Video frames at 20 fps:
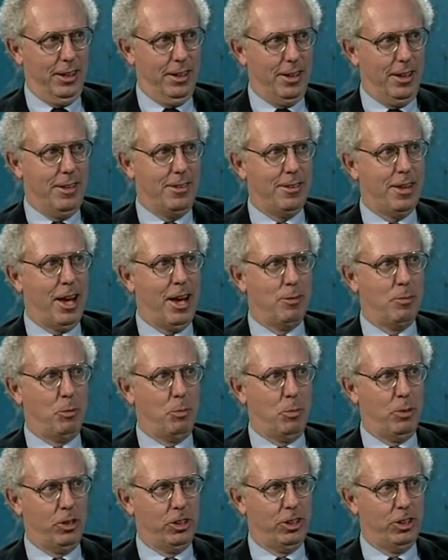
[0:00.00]
a sizable
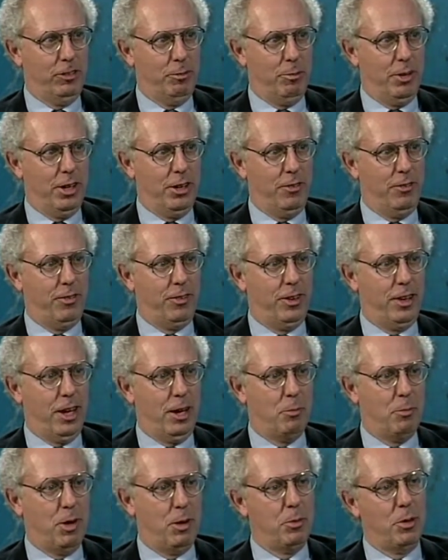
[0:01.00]
portion of money for the
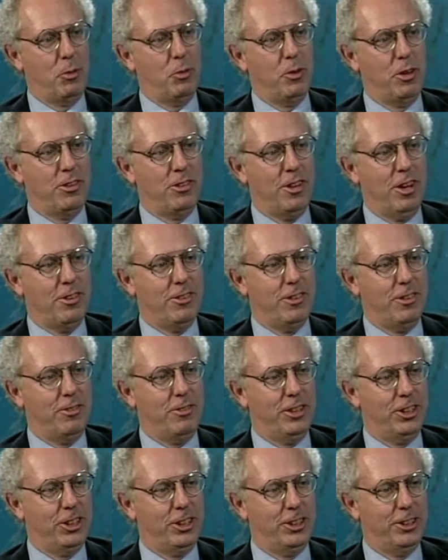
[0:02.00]
library, but it was not
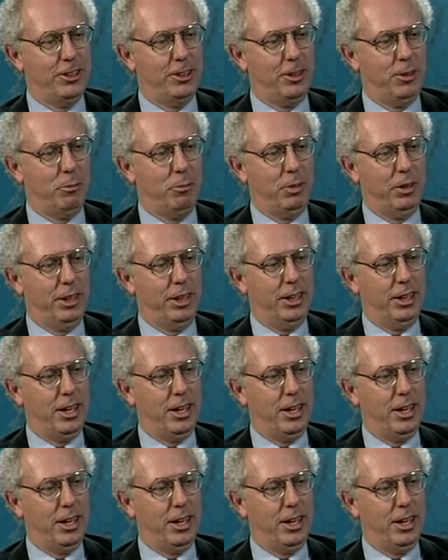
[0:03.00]
sufficient to complete.